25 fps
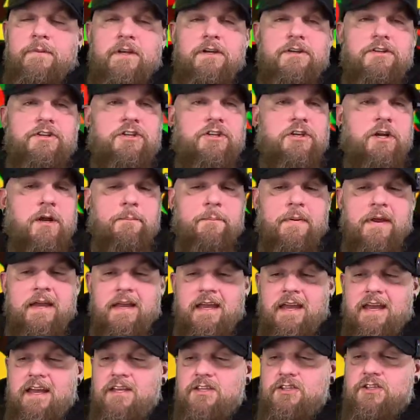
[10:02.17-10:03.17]
The
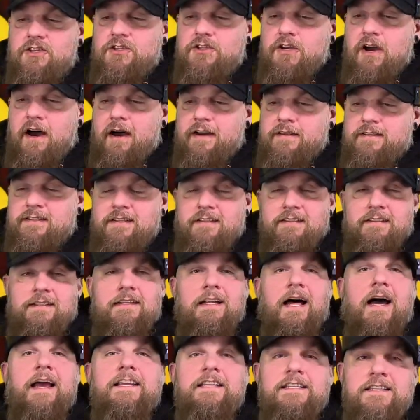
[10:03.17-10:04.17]
shipping is just
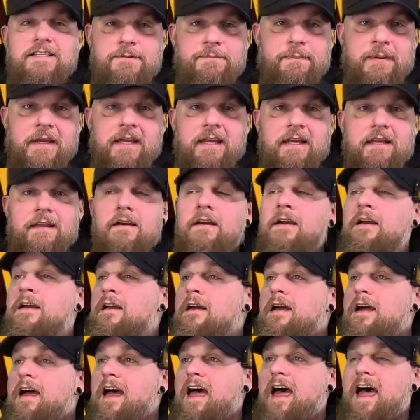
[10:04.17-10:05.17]
light speed.
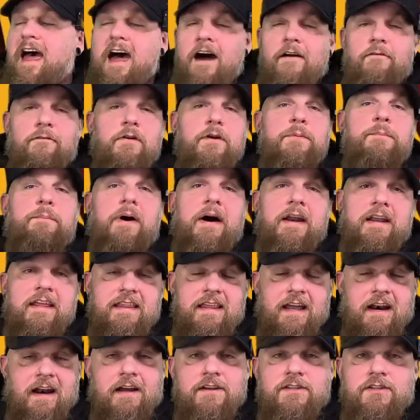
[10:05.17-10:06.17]
Everybody
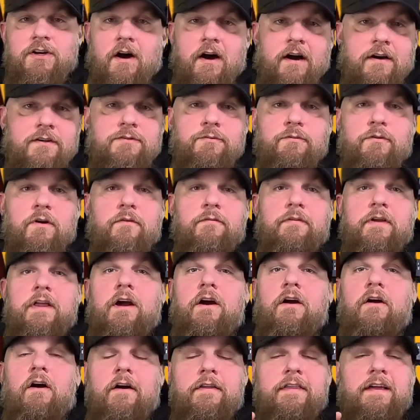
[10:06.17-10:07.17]
that I talk to over
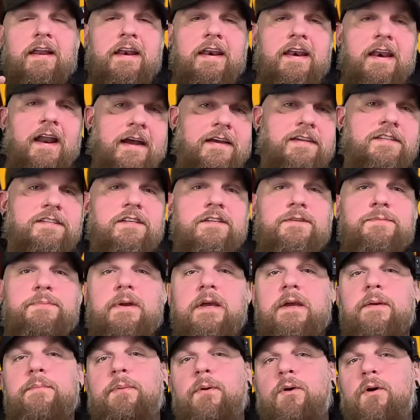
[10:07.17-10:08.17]
there are the nicest
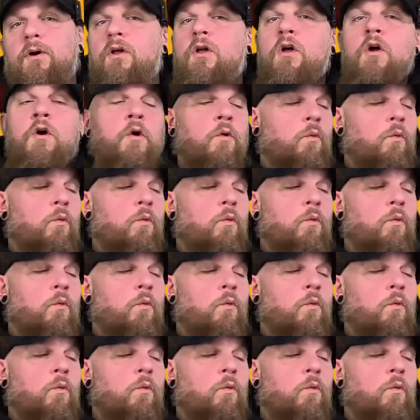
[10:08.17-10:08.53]
people.